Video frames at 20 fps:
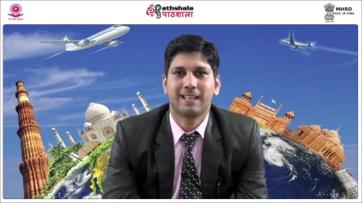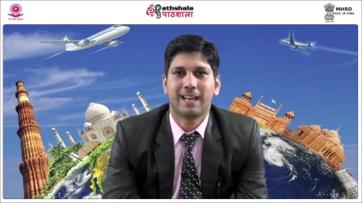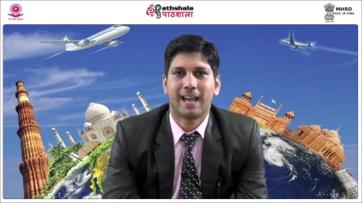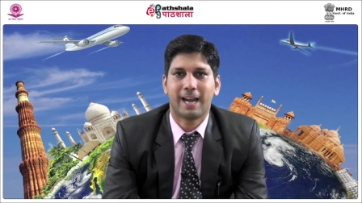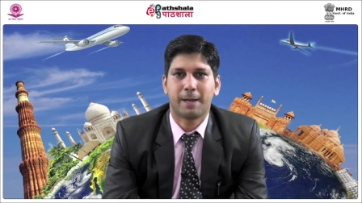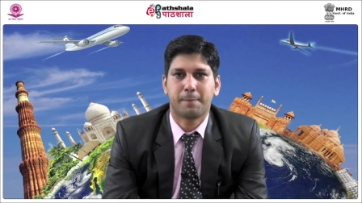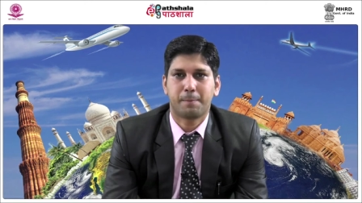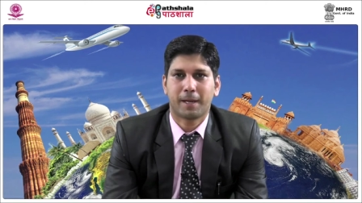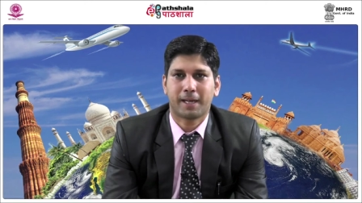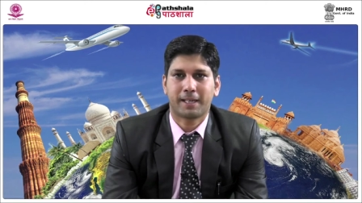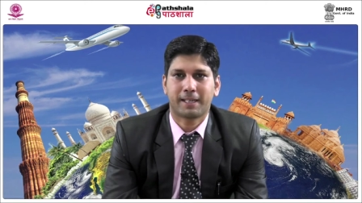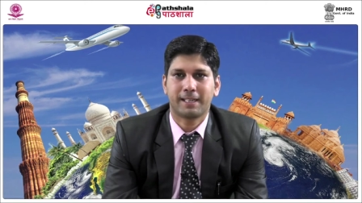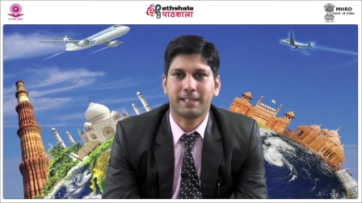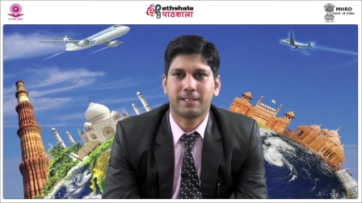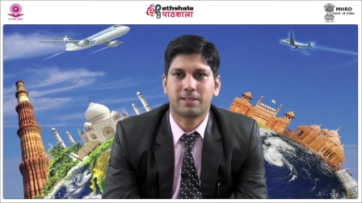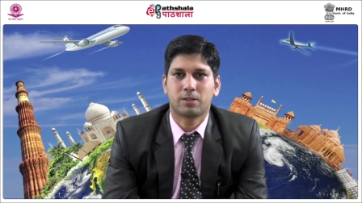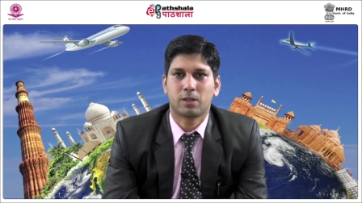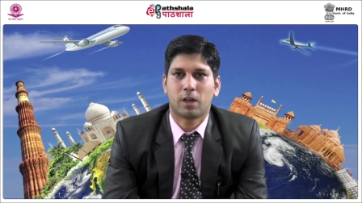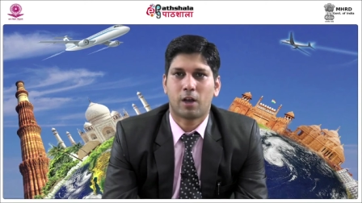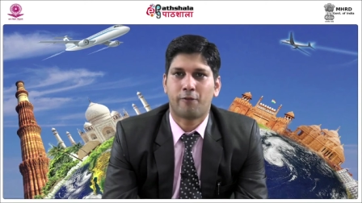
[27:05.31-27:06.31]
and
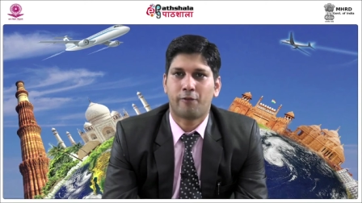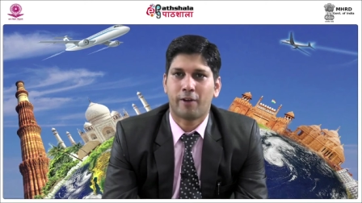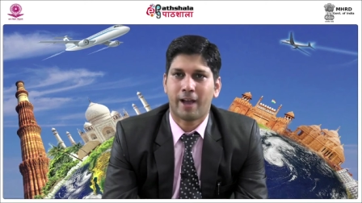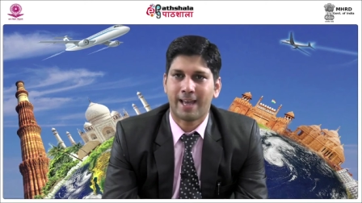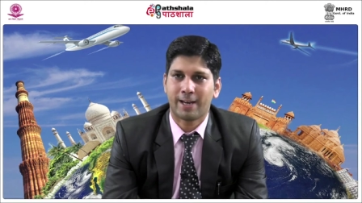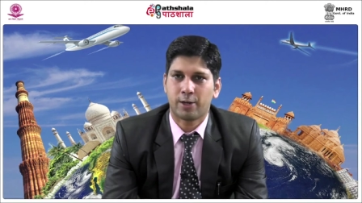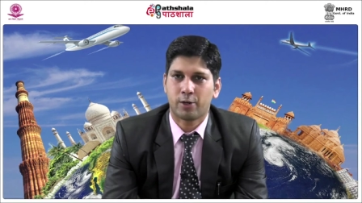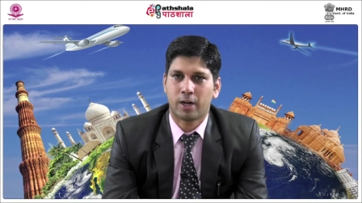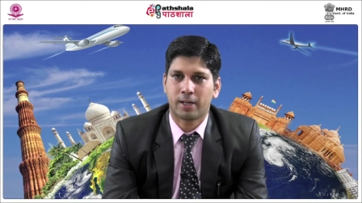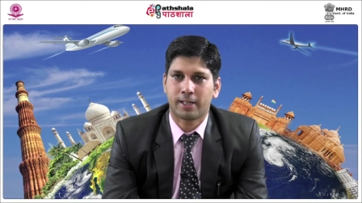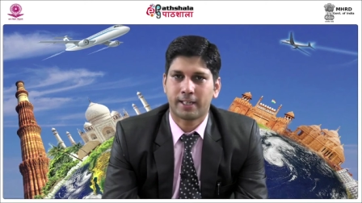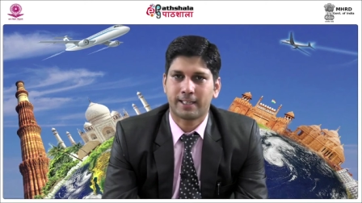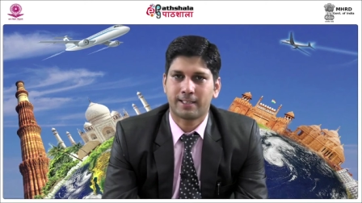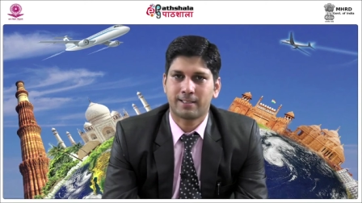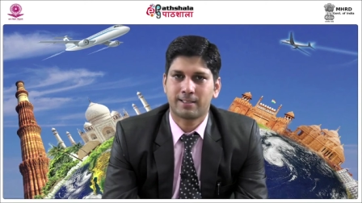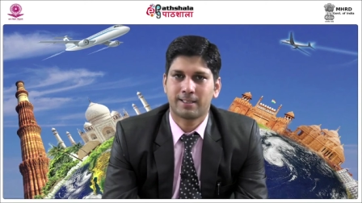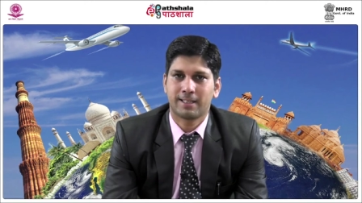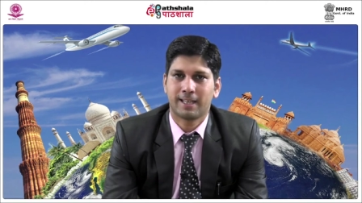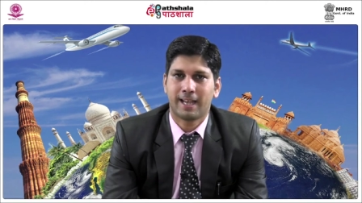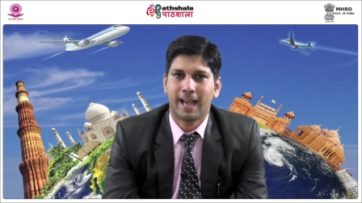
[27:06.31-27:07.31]
practice of
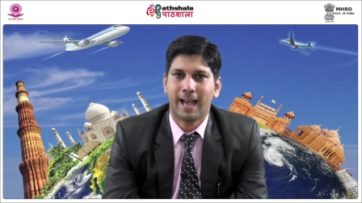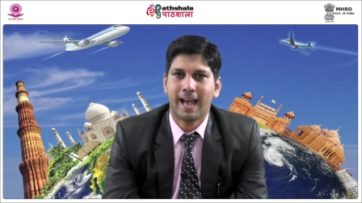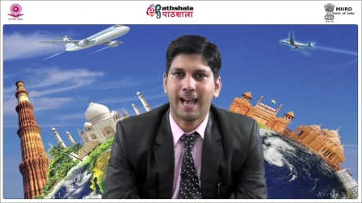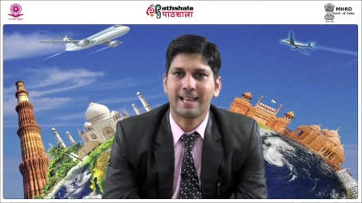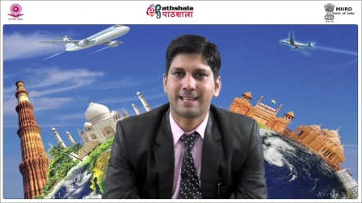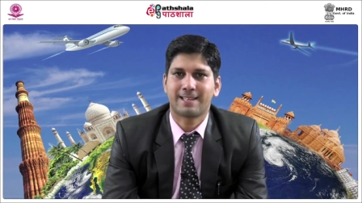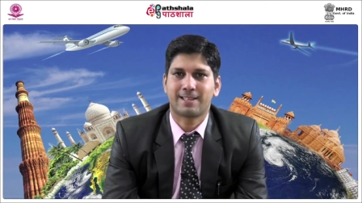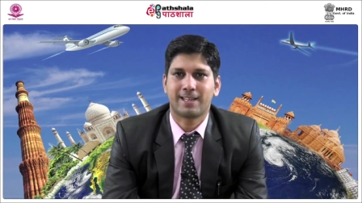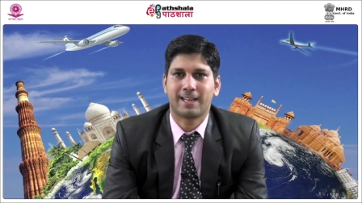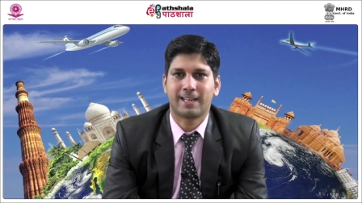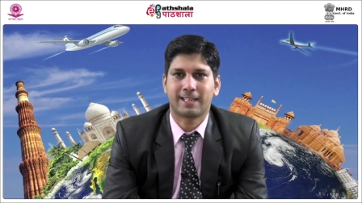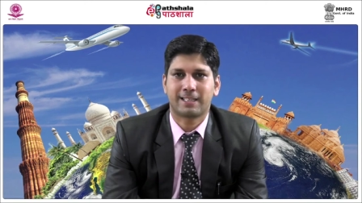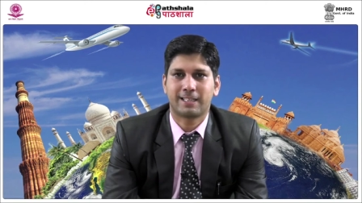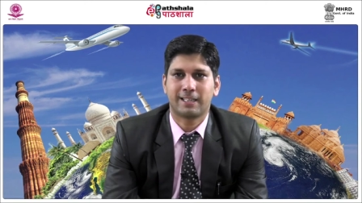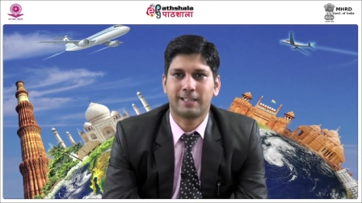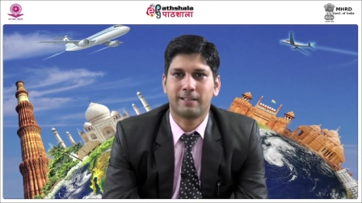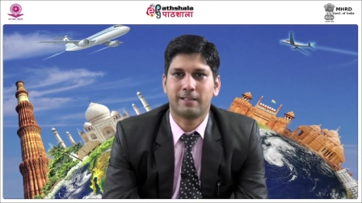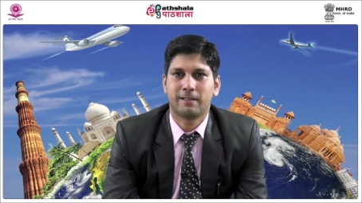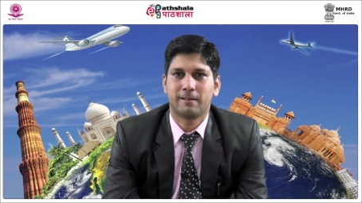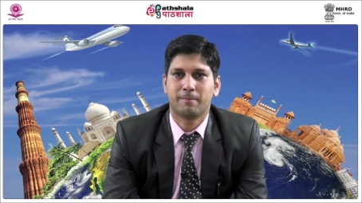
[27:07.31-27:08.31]
aeronautics as
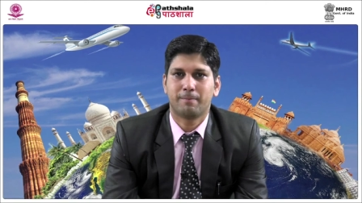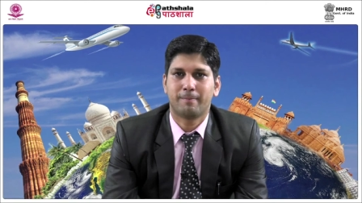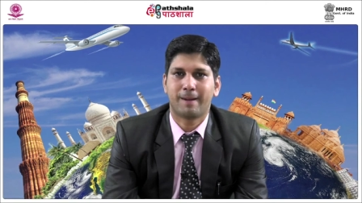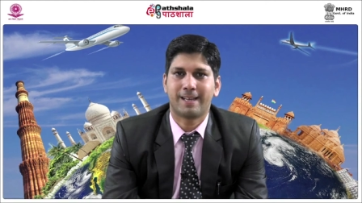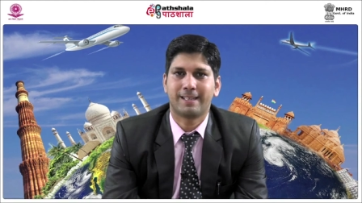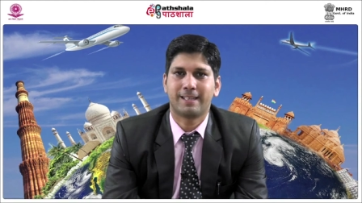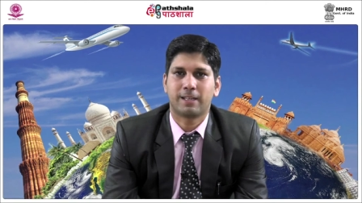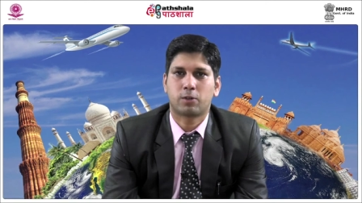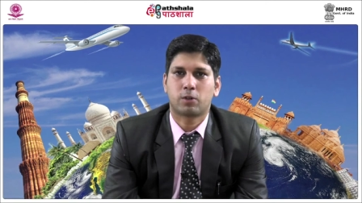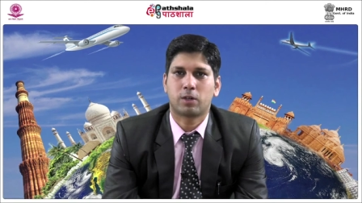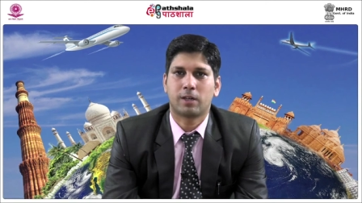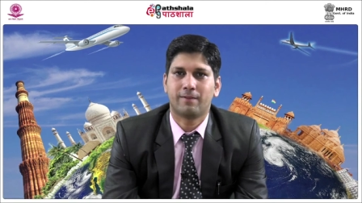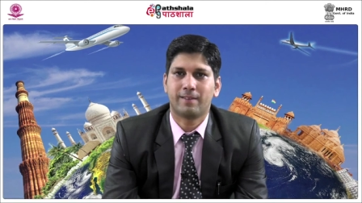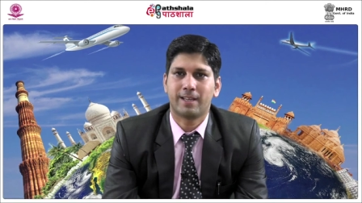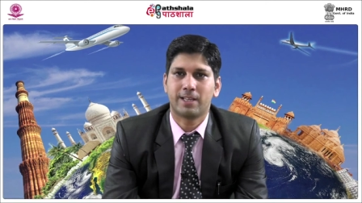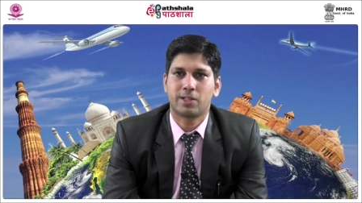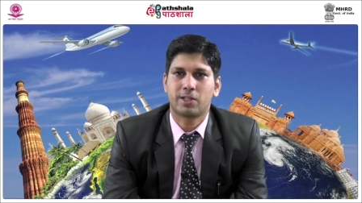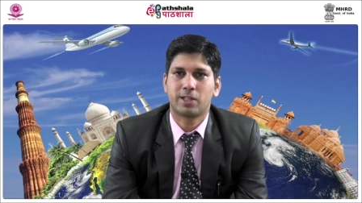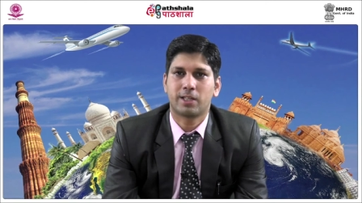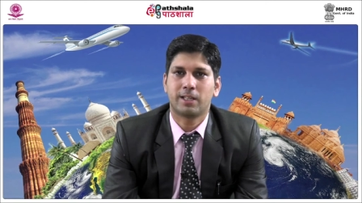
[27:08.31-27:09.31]
directed by the
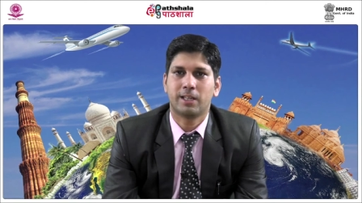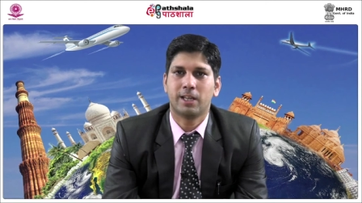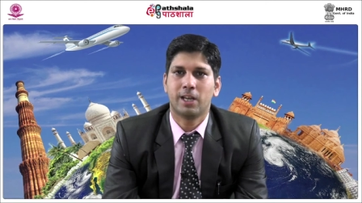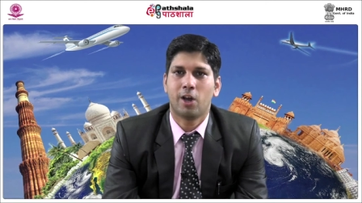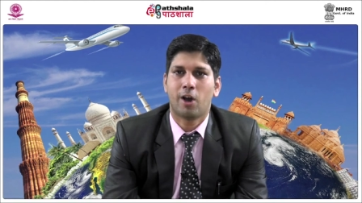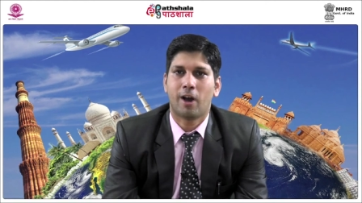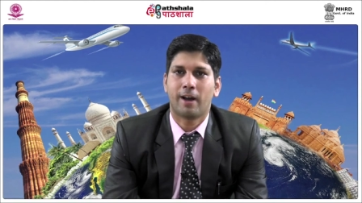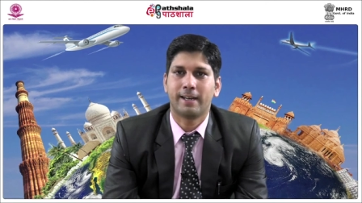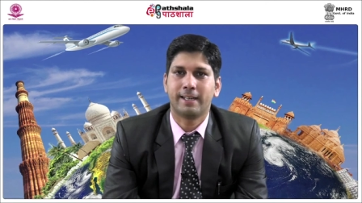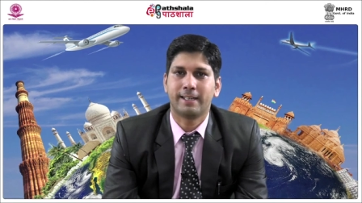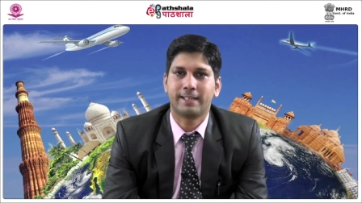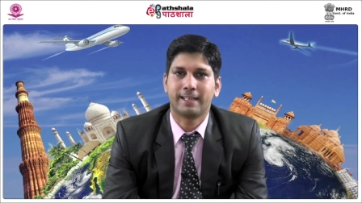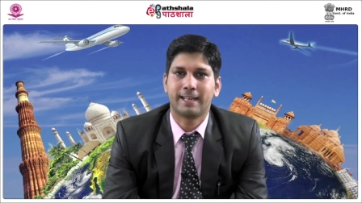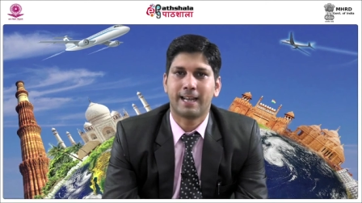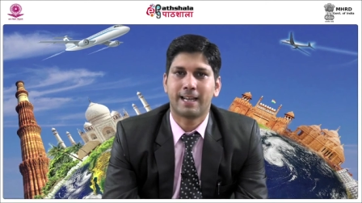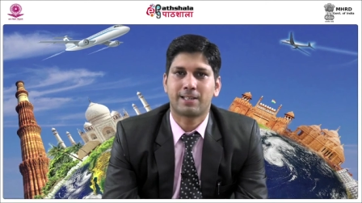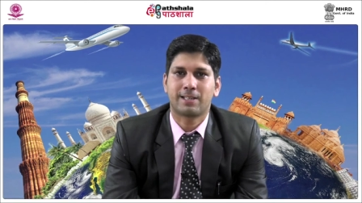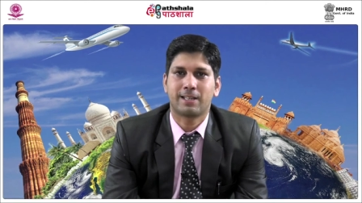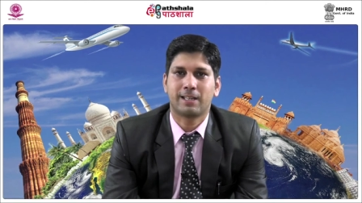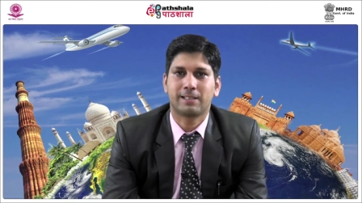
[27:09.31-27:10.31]
Convention on
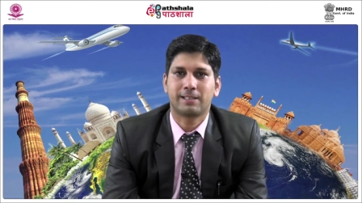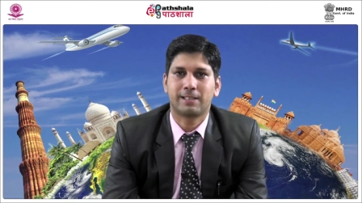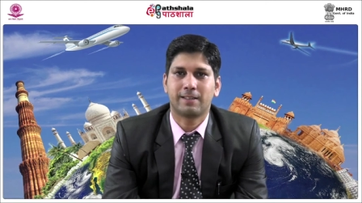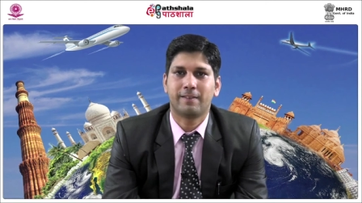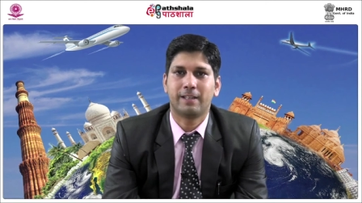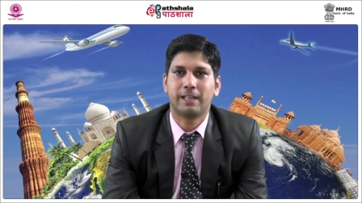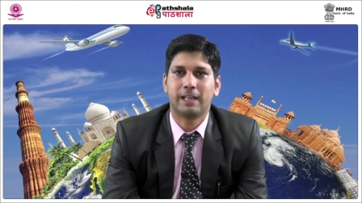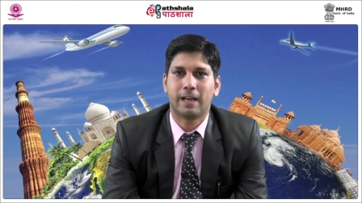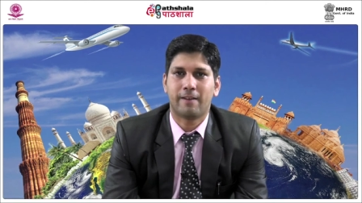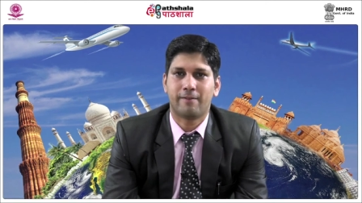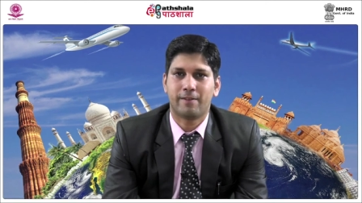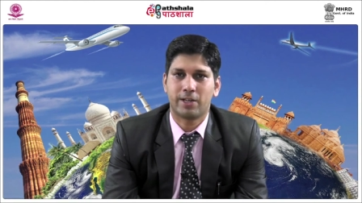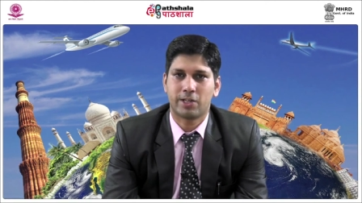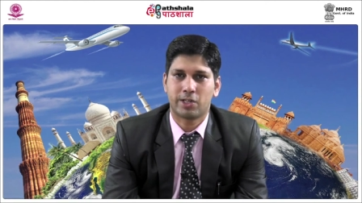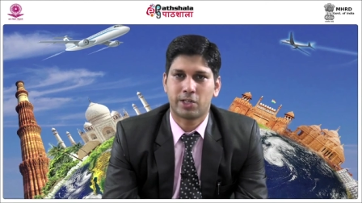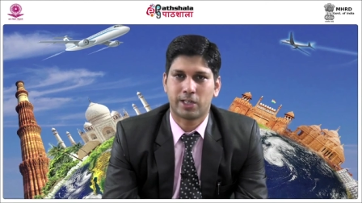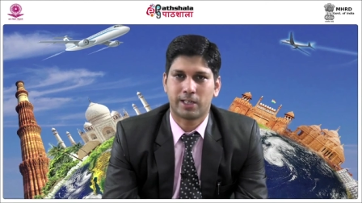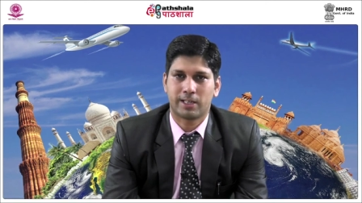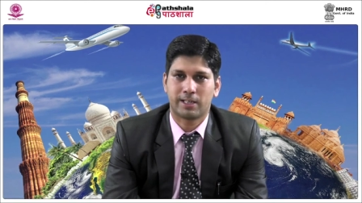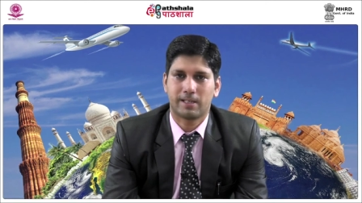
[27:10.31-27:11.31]
International Civil
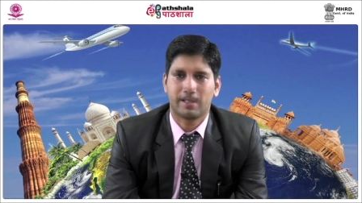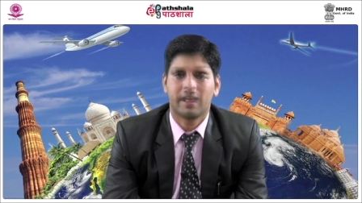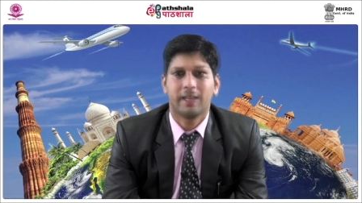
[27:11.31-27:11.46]
Aviation.